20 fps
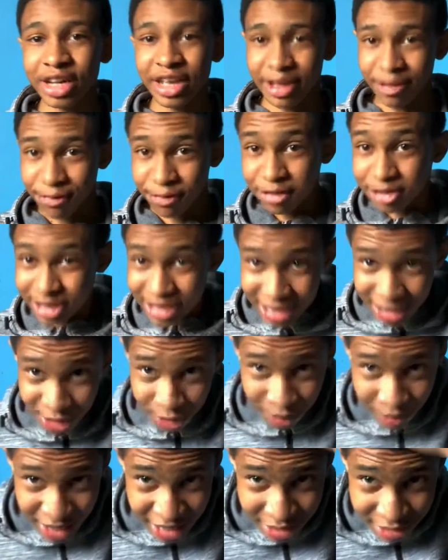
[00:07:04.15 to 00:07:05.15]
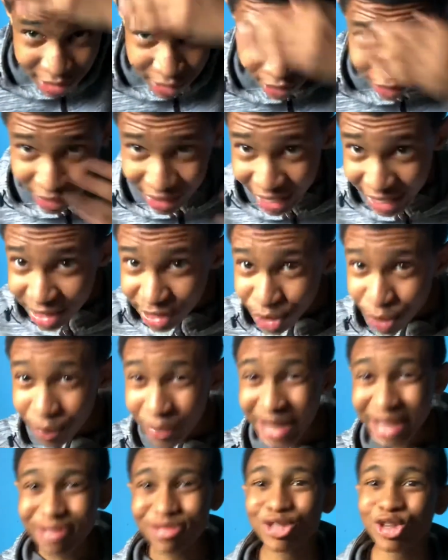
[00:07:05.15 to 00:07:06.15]
if you see the waves, if you like the
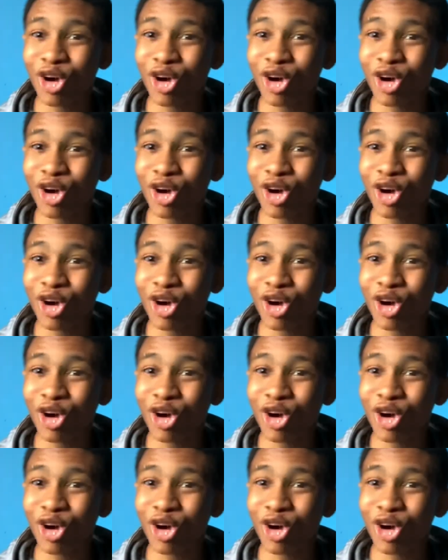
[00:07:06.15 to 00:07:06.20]
waves,